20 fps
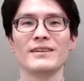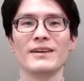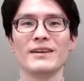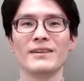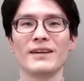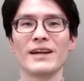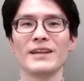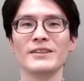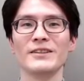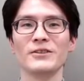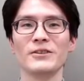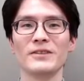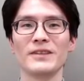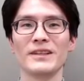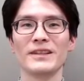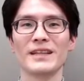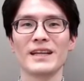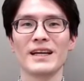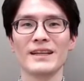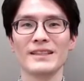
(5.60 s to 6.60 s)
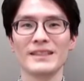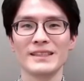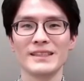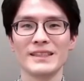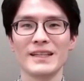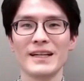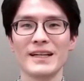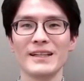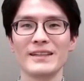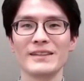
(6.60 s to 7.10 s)
Hello, my
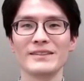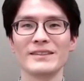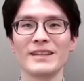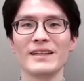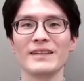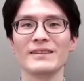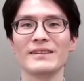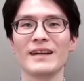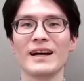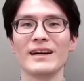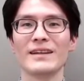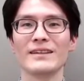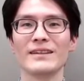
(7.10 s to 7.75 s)
name is Uchida,